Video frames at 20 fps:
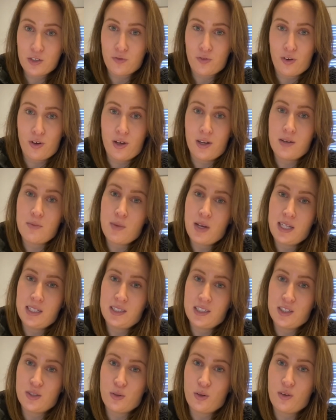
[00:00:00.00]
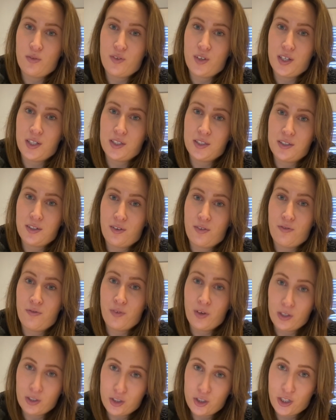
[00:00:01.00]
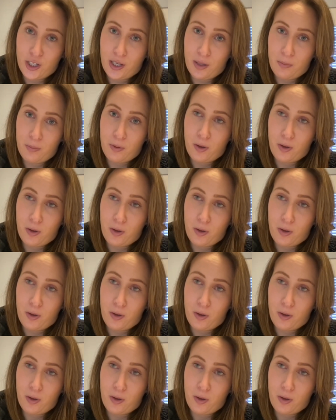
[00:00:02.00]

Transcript: for an amazing 12 years of friendship.